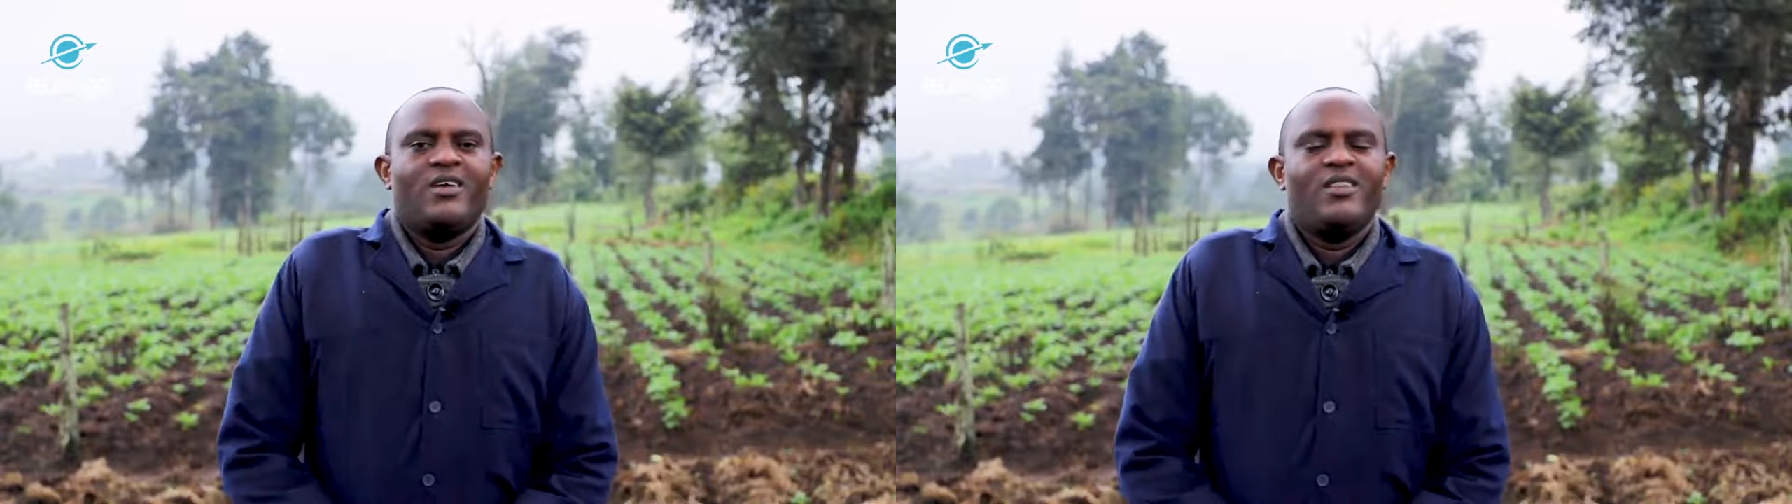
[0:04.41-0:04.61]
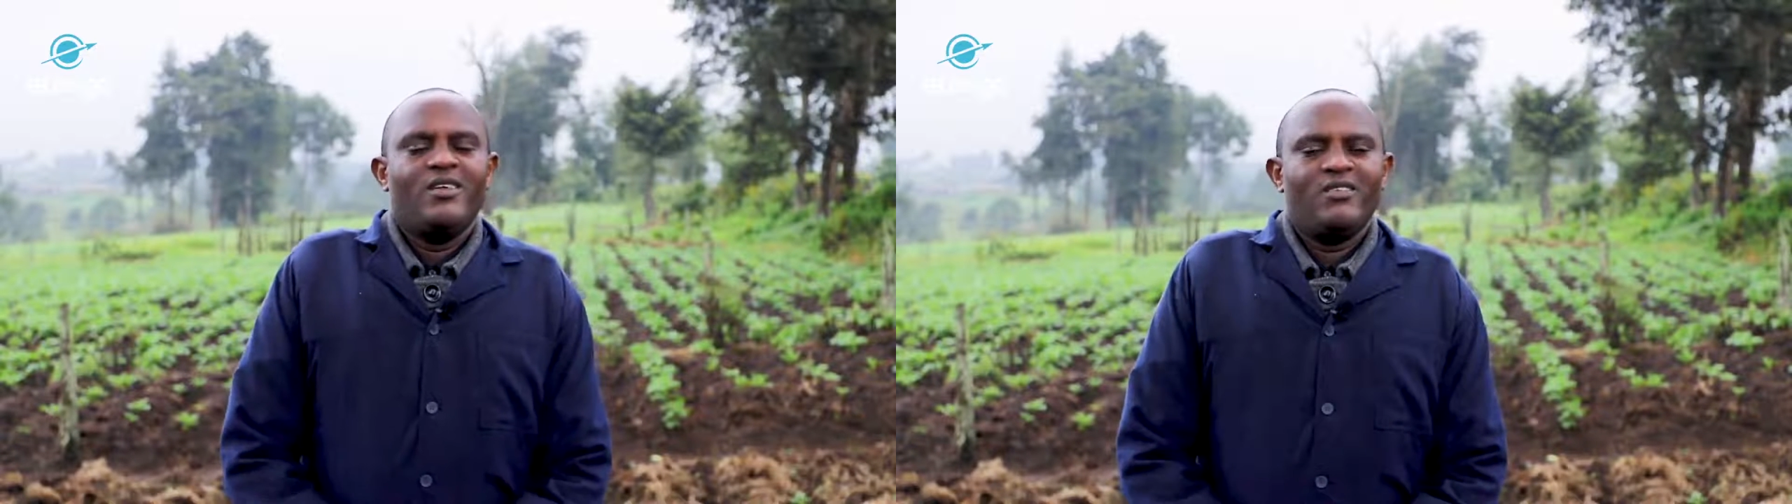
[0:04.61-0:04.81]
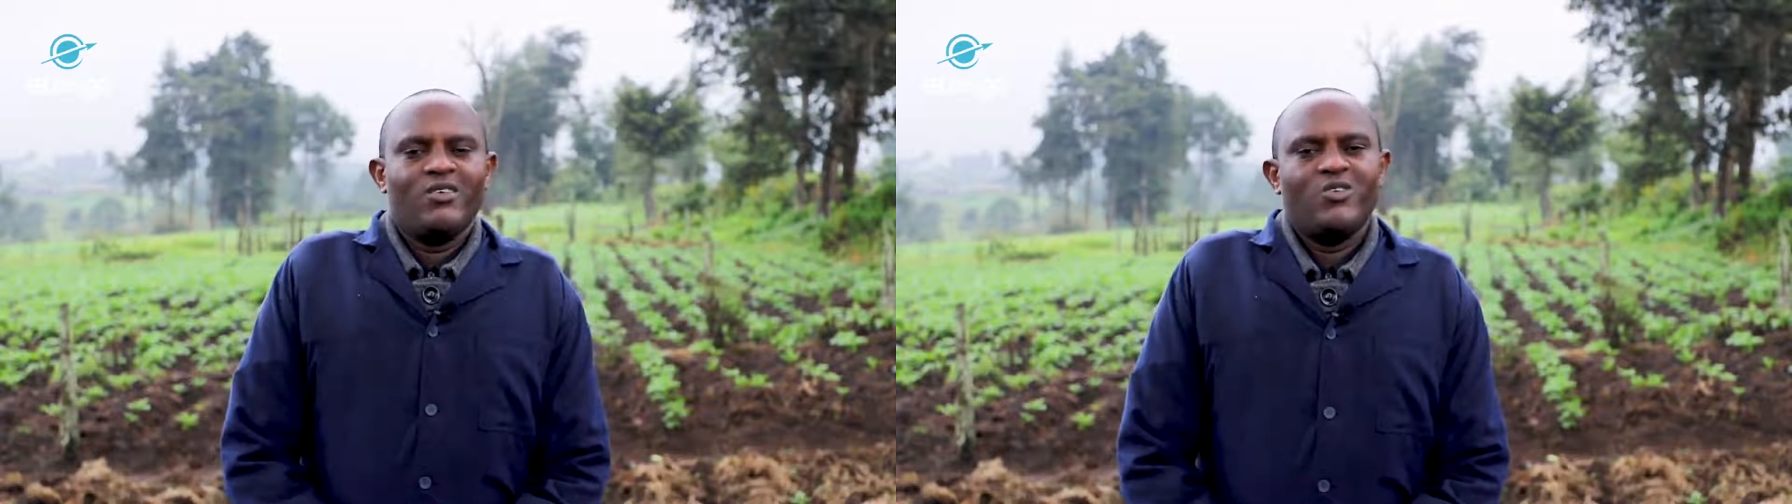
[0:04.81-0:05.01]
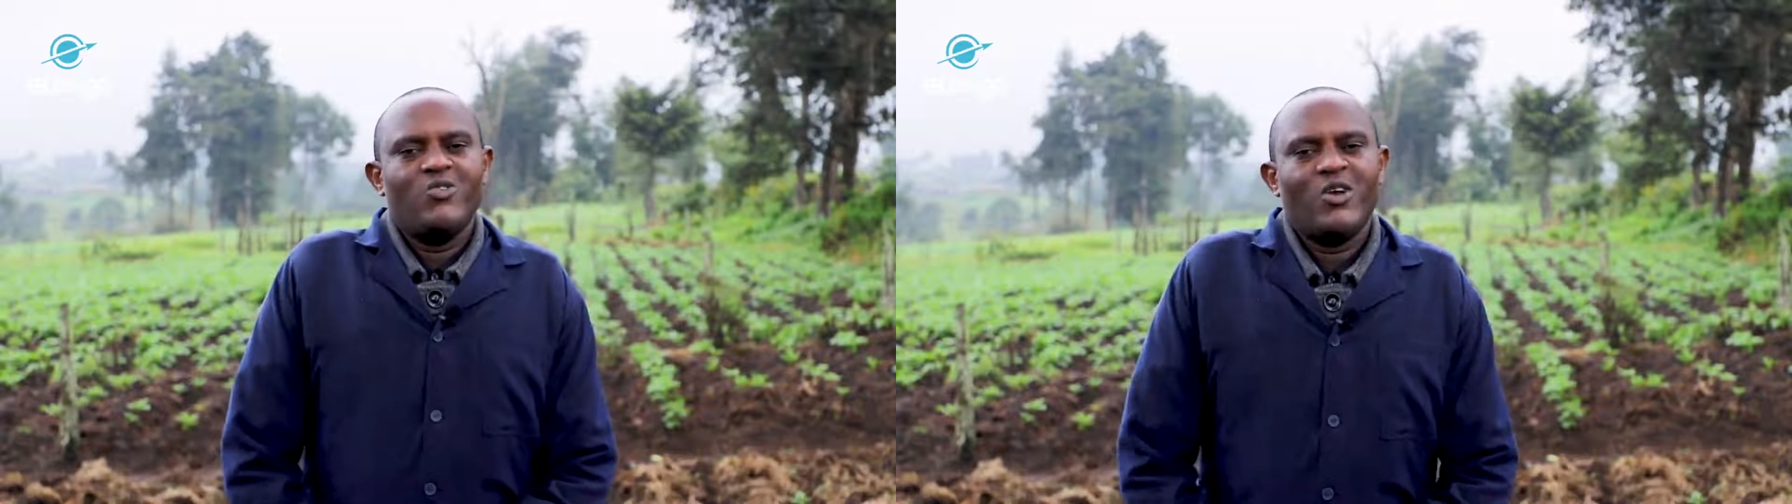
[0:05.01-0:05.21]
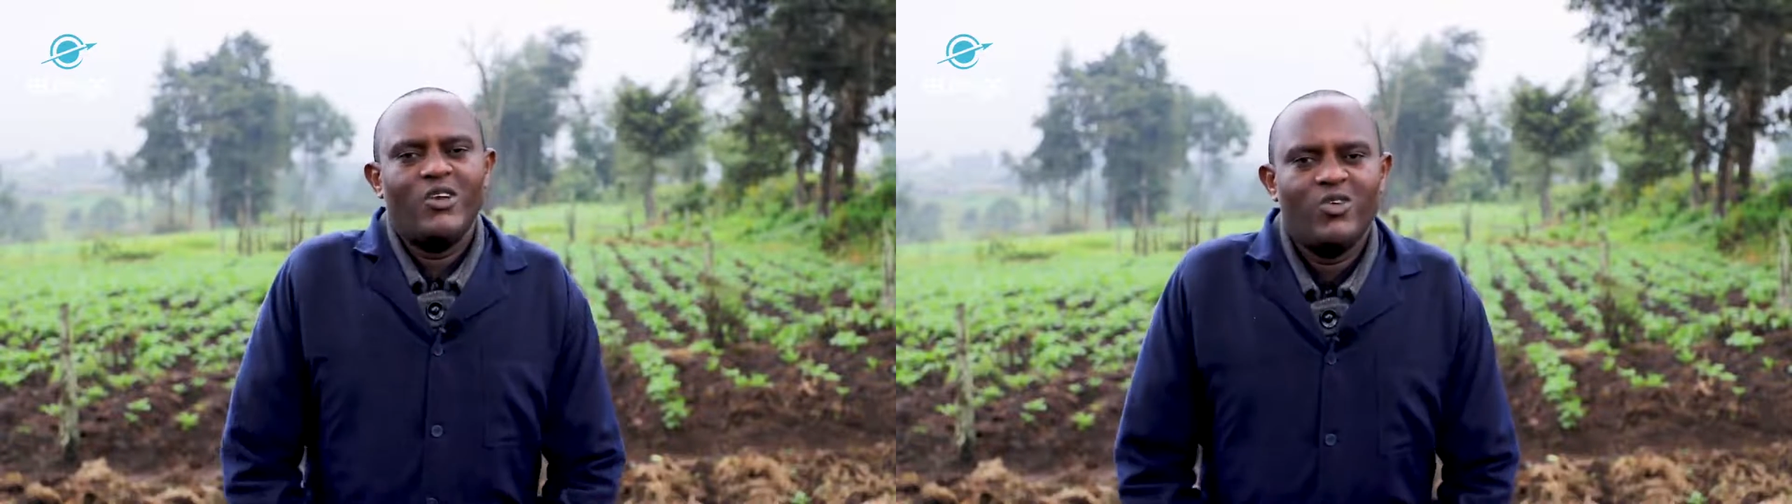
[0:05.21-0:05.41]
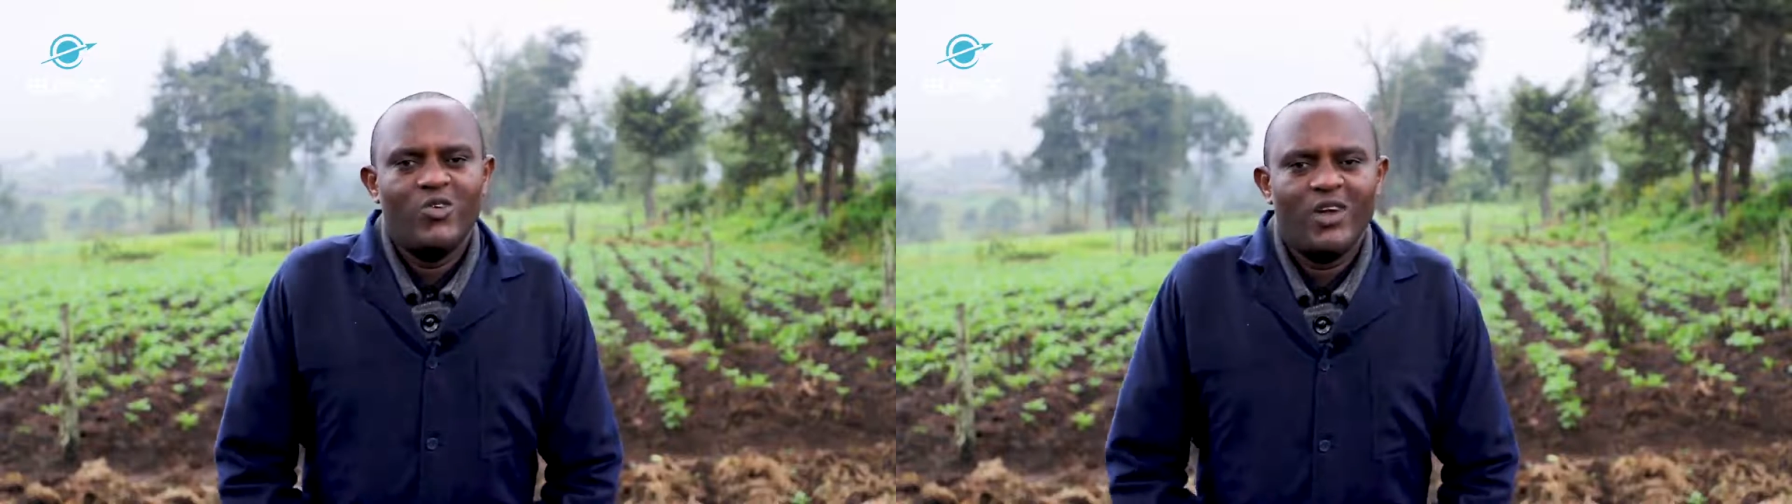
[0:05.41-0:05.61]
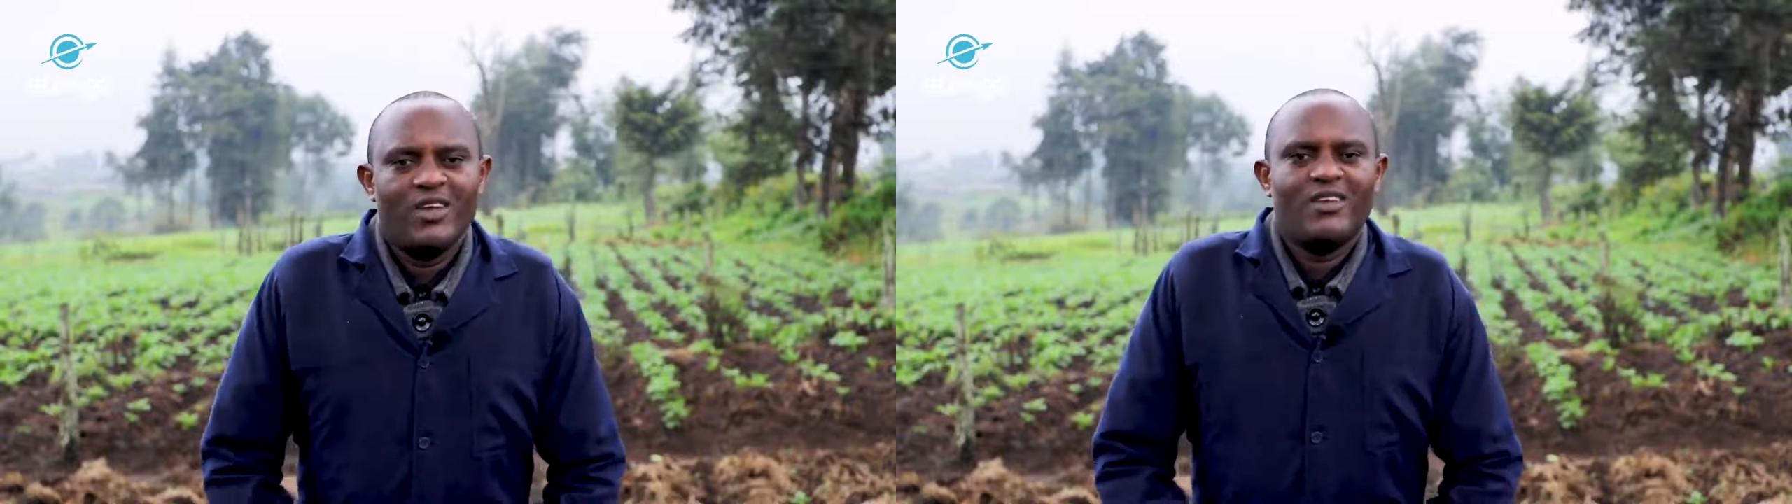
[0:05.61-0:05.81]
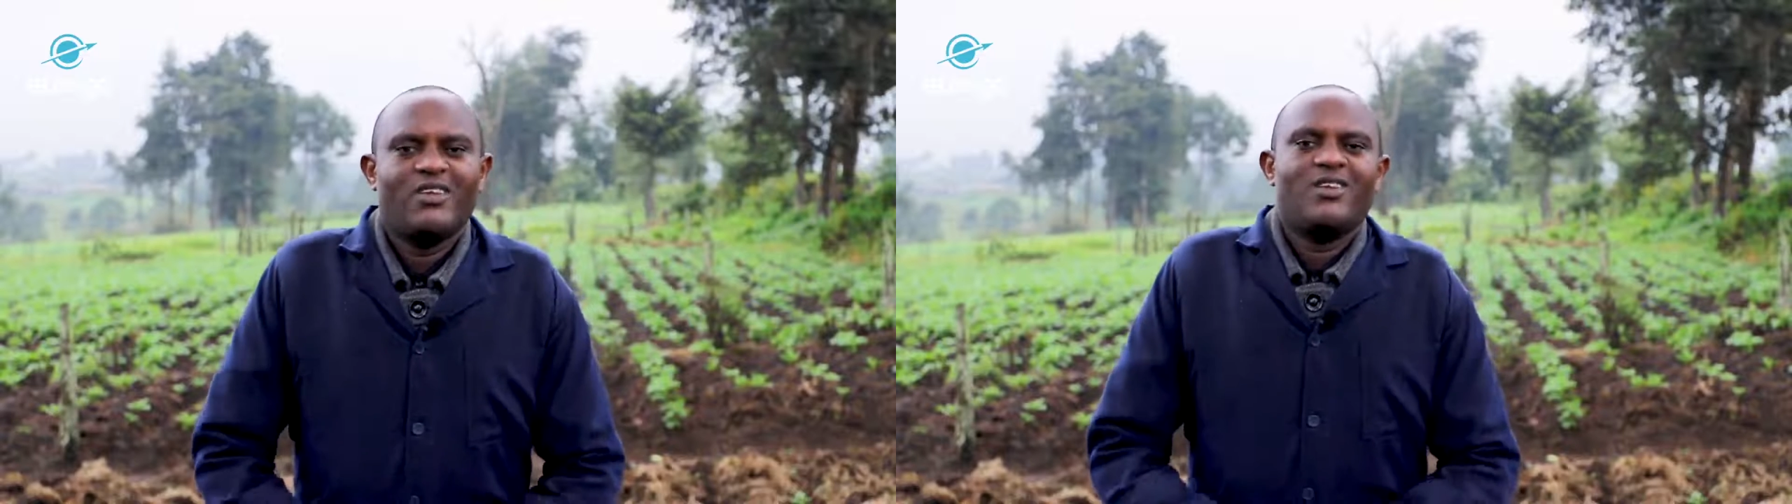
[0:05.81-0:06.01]
In this course, you are going to look
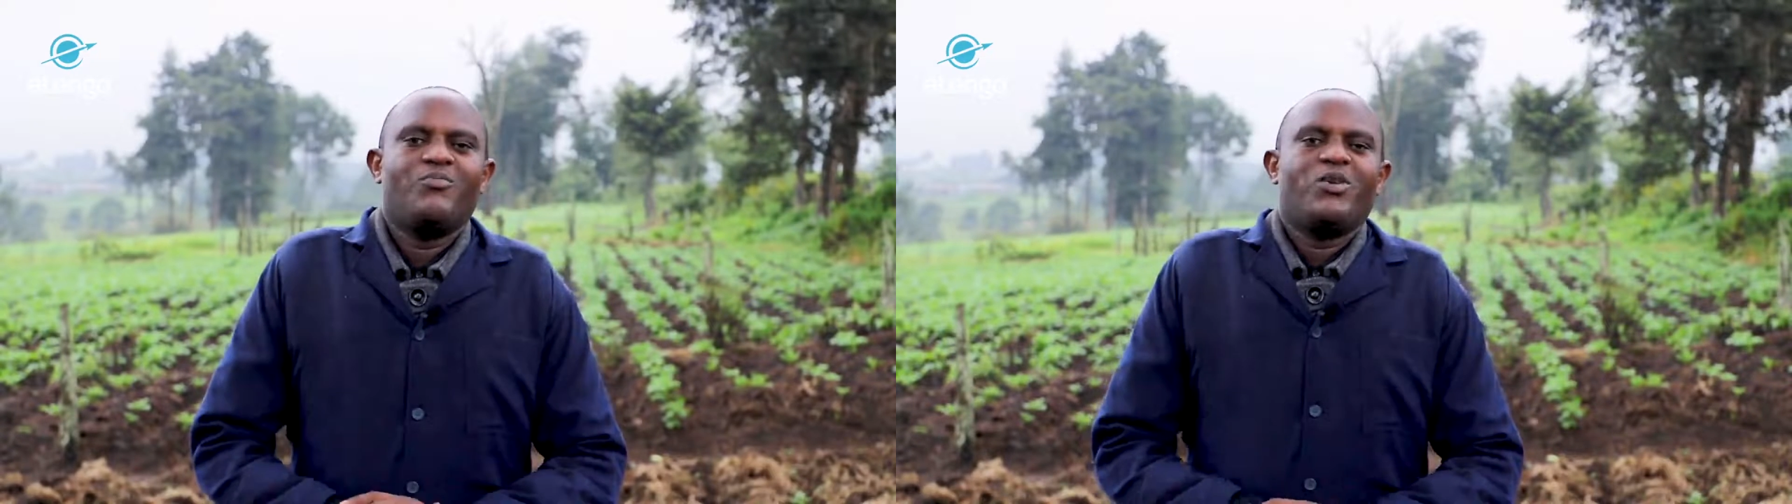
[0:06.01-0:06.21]
at